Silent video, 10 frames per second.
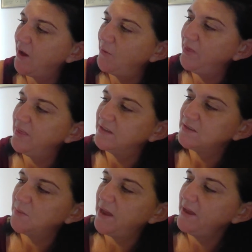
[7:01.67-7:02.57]
out
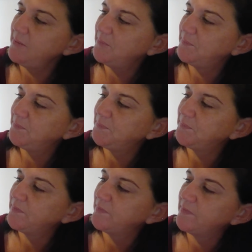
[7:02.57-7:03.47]
this way.
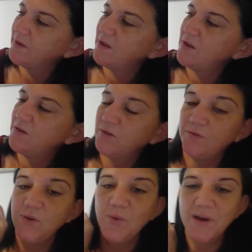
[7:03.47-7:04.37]
So
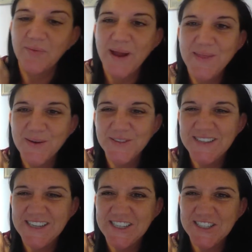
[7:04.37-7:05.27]
if you want to write those
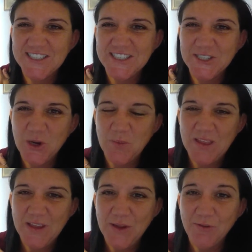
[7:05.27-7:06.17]
in just to show me
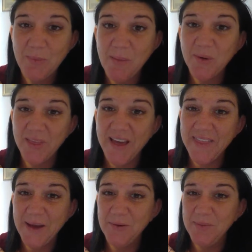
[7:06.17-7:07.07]
that you remember that,
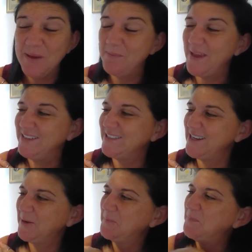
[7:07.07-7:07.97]
that would be
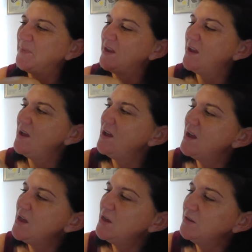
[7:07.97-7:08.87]
amazing.
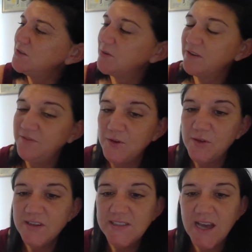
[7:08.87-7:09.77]
So we're going to fill
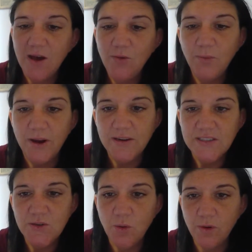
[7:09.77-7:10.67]
this out. Where
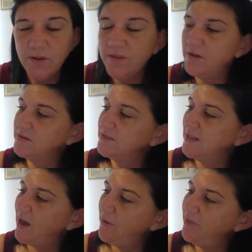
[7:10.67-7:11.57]
is north,
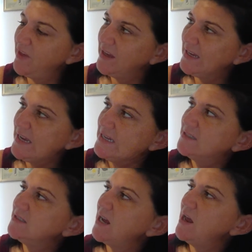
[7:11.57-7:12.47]
south,
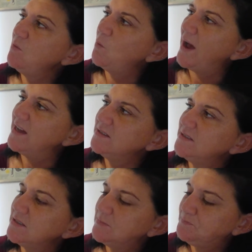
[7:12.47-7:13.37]
east, and
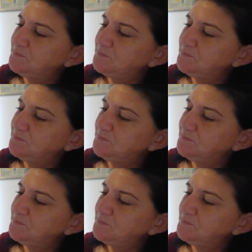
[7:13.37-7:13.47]
west?